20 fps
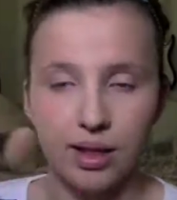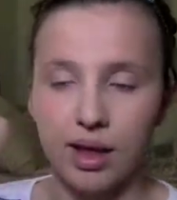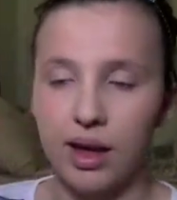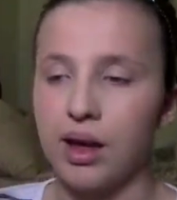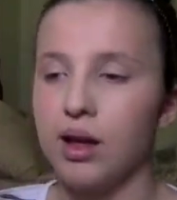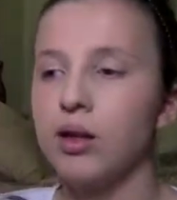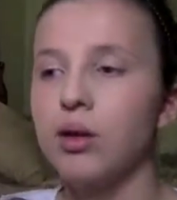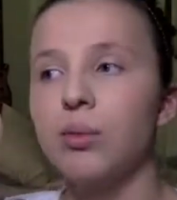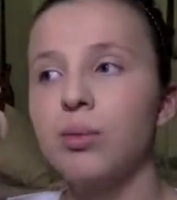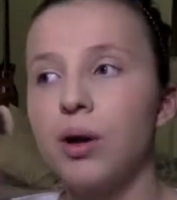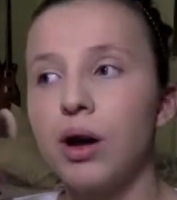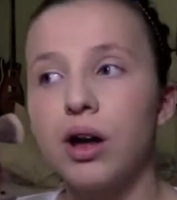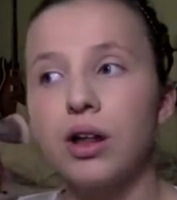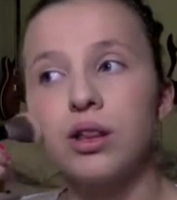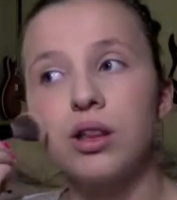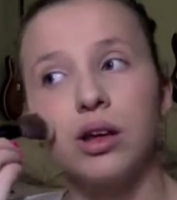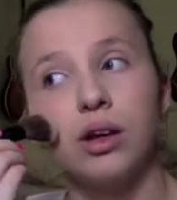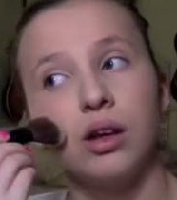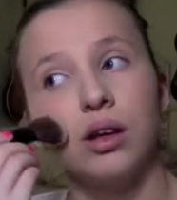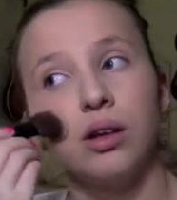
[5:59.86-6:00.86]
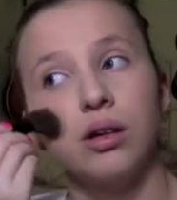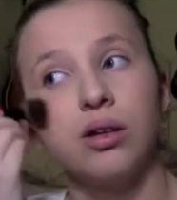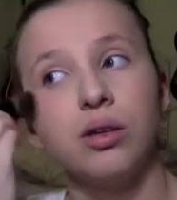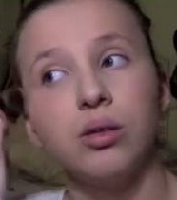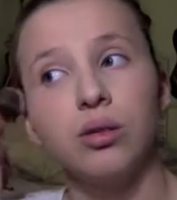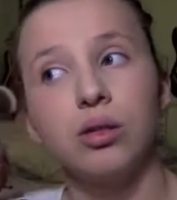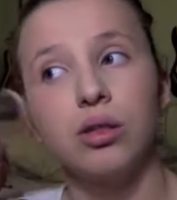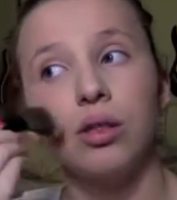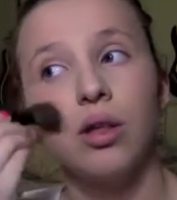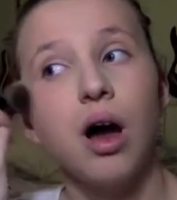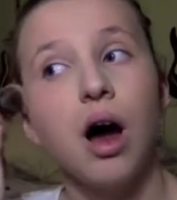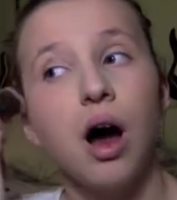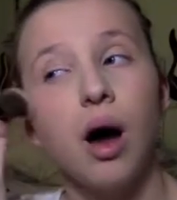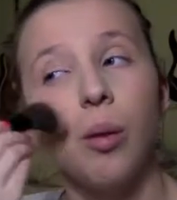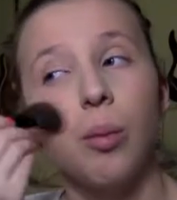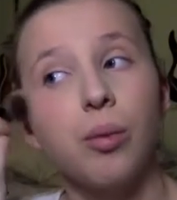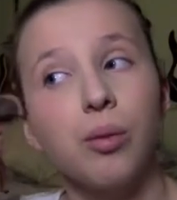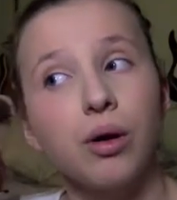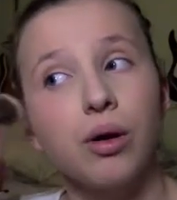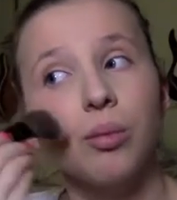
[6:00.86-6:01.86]
angled brush and use
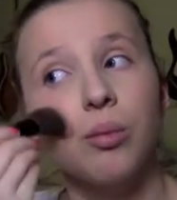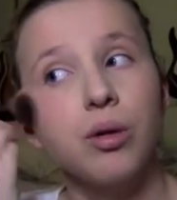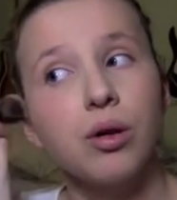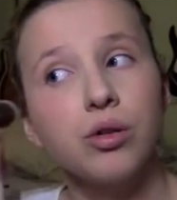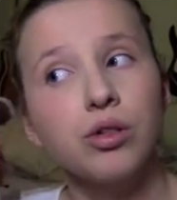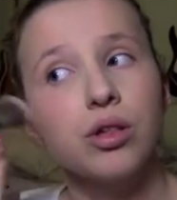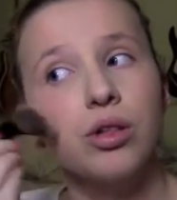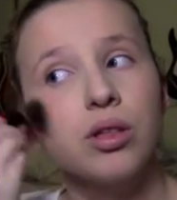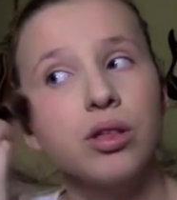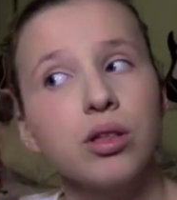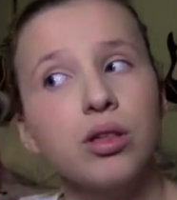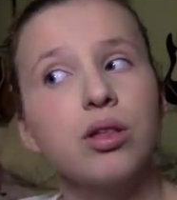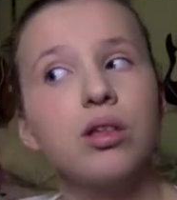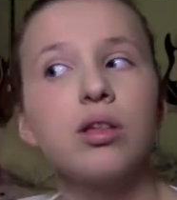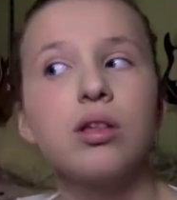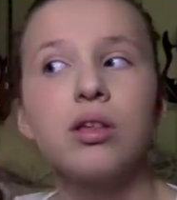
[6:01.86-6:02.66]
upward motions